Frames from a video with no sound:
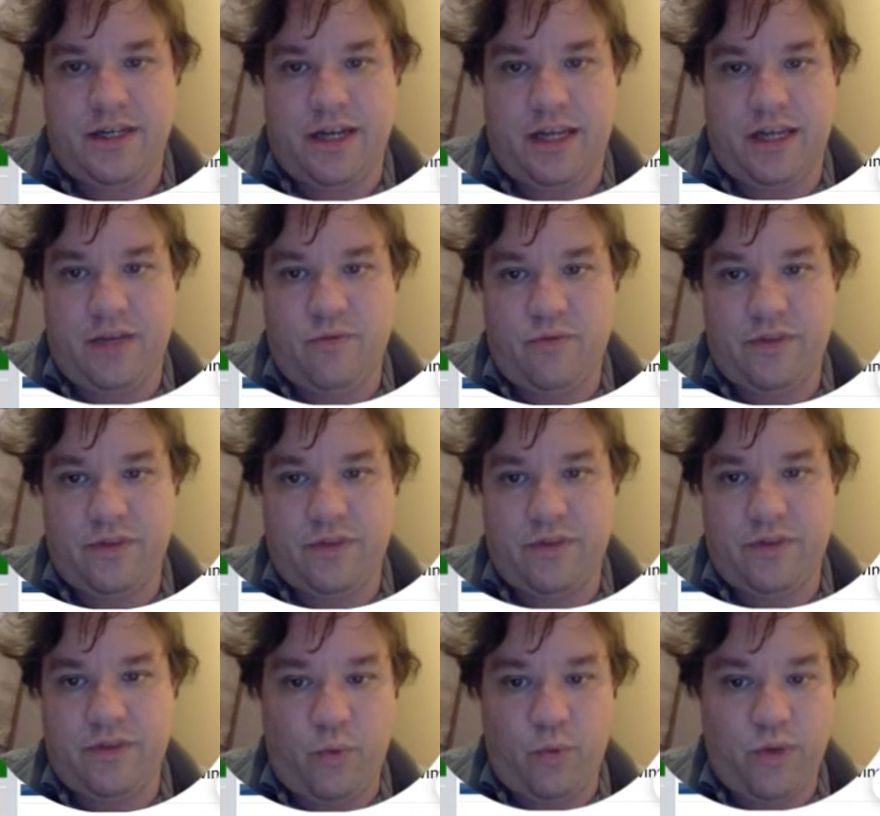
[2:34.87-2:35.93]
And
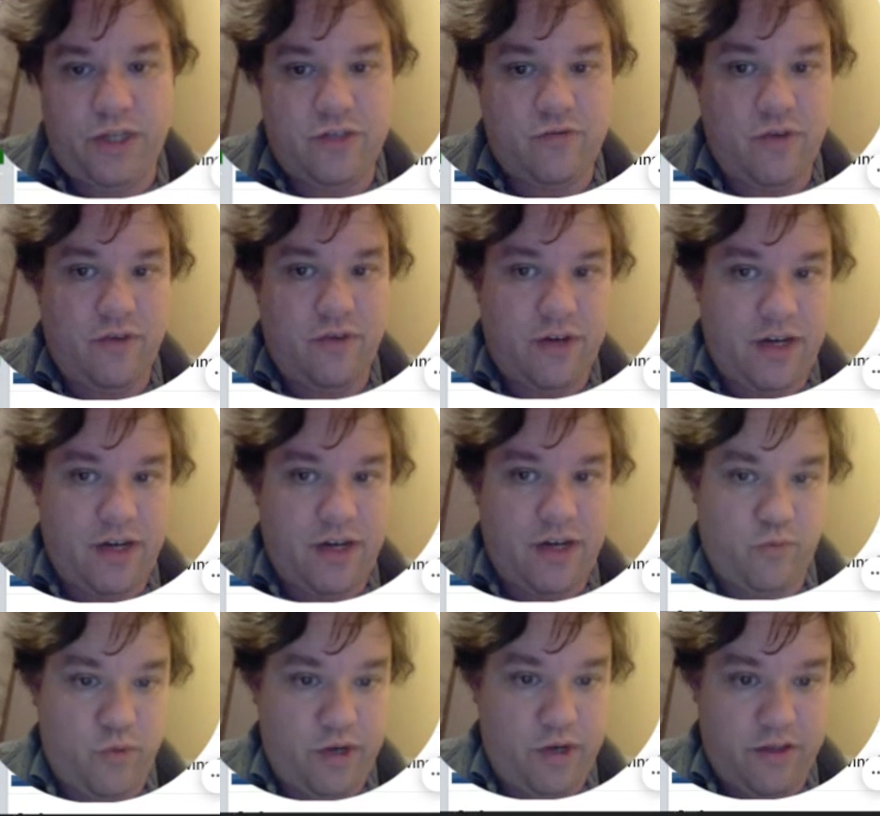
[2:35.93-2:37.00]
now we want to rough a club,
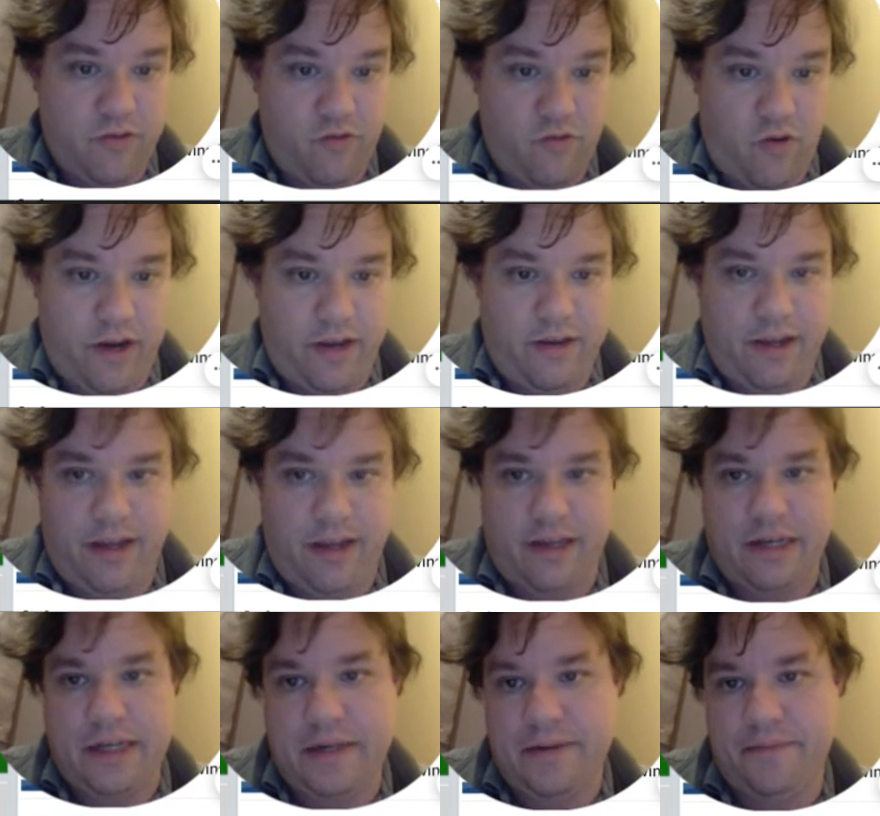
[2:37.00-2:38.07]
but we're on the wrong hand.